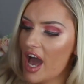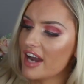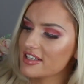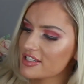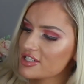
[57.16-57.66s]

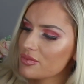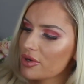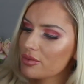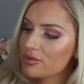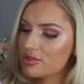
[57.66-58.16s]
And essentially
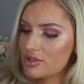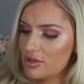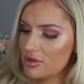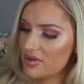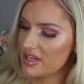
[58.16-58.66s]
what it will do
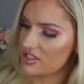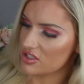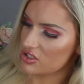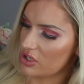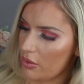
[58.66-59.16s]
is
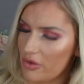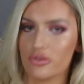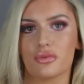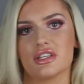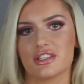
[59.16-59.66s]
just show off
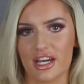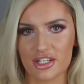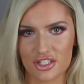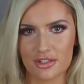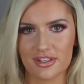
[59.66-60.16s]
your
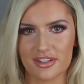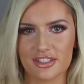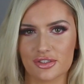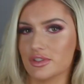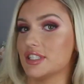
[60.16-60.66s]
midsection, and I think
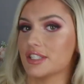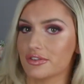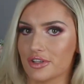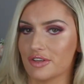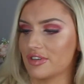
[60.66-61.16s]
that's really
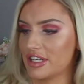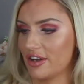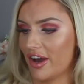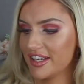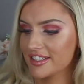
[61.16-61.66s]
different and really
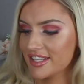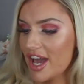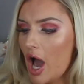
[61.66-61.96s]
nice.